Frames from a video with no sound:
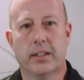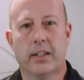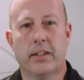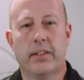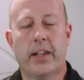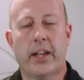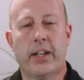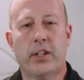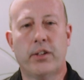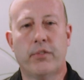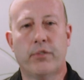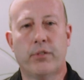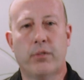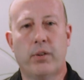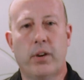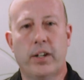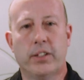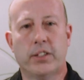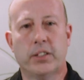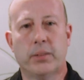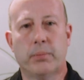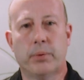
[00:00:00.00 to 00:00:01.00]
Thank you for
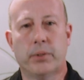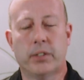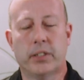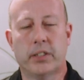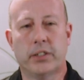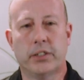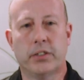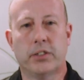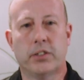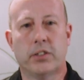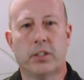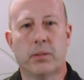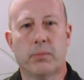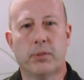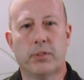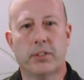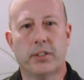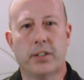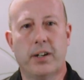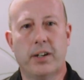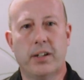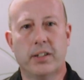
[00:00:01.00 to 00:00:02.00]
watching Precision Turbo
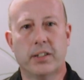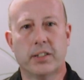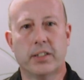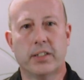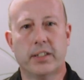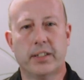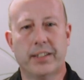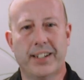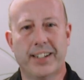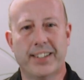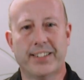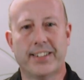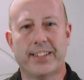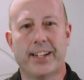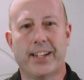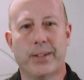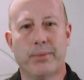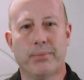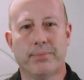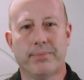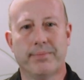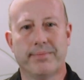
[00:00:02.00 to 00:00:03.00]
Talk. See you next
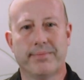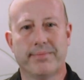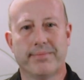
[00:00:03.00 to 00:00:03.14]
time.